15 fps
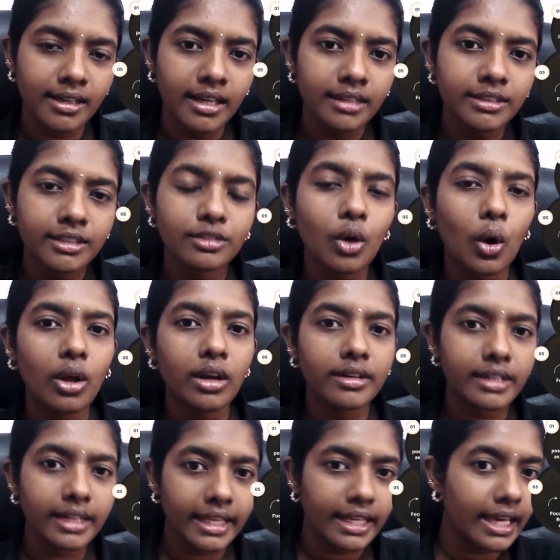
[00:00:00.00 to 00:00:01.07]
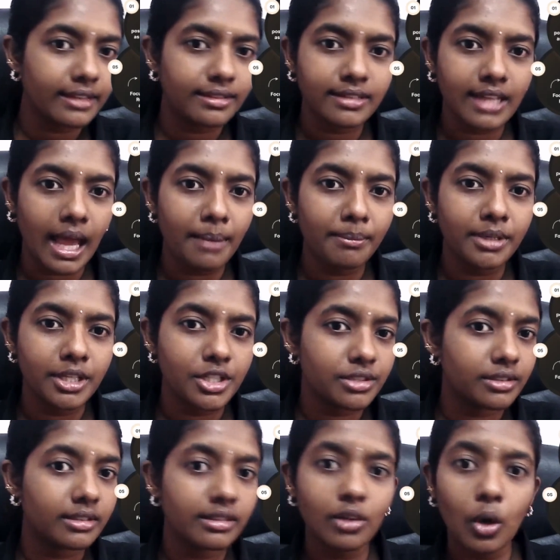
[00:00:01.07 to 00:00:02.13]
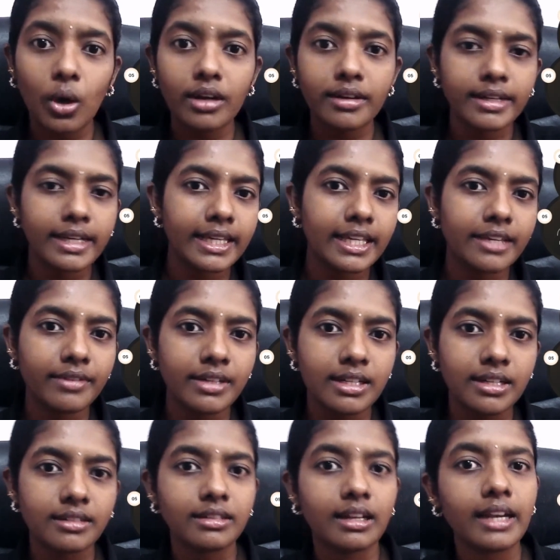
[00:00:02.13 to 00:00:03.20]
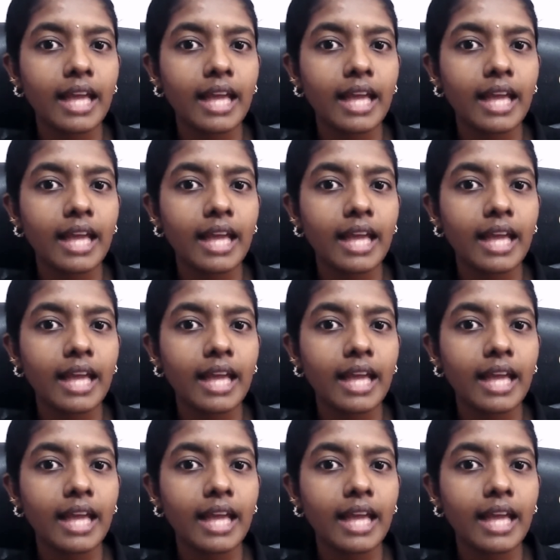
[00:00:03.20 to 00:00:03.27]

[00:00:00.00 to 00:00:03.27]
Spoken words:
this is already established, this is already given result,